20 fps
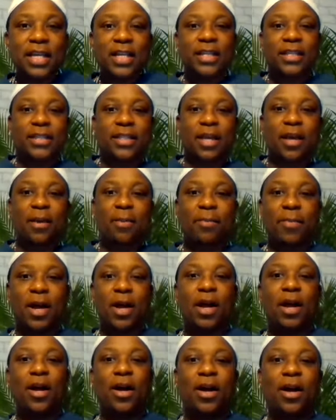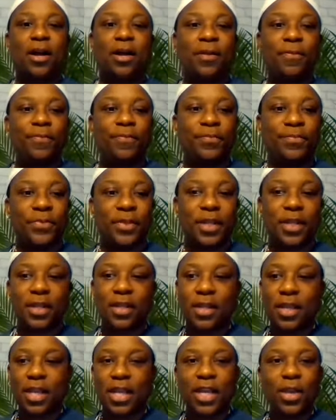some uh,
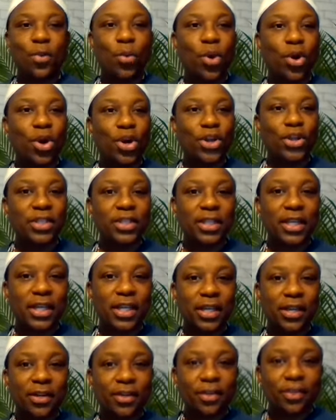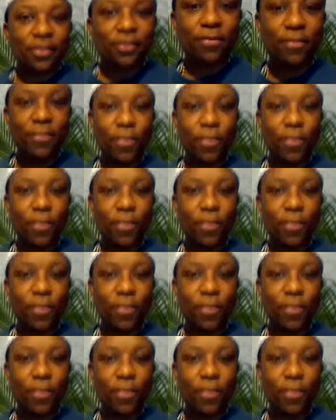keywords here